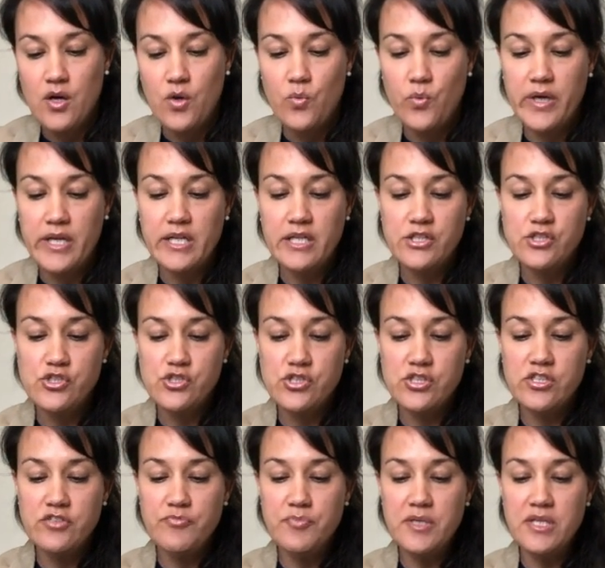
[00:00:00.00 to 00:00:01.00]
When he
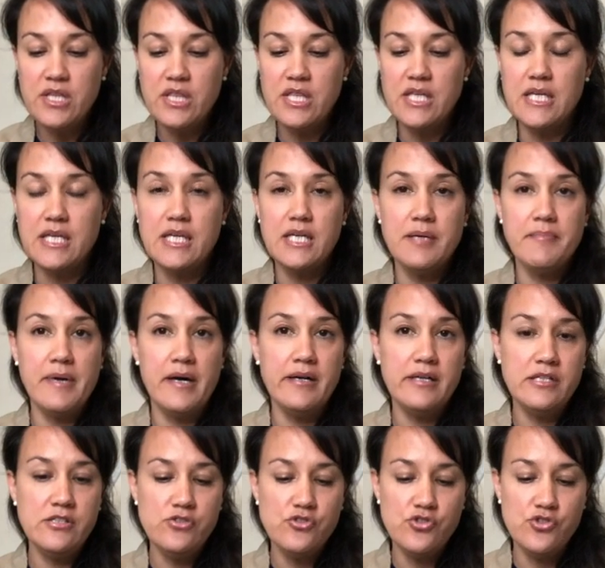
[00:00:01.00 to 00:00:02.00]
should have been thinking
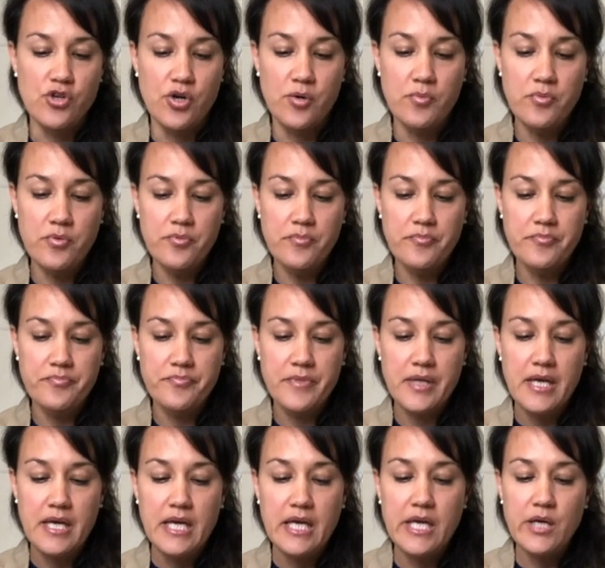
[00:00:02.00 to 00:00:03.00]
about his job,
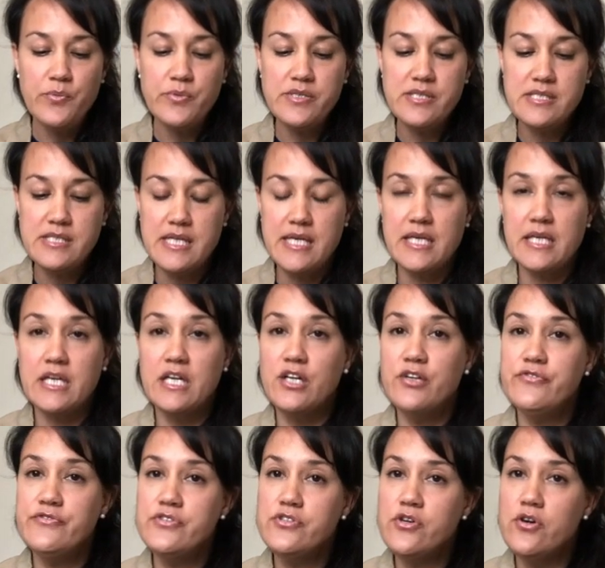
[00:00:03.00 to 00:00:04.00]
he was thinking
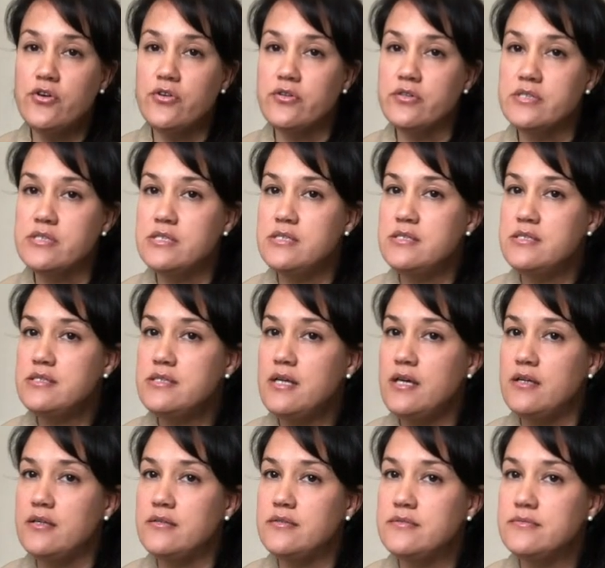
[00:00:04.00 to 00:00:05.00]
of songs
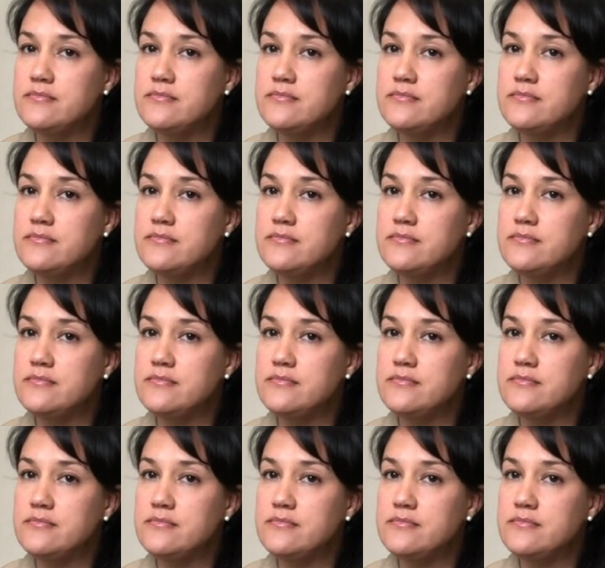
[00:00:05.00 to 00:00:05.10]
instead.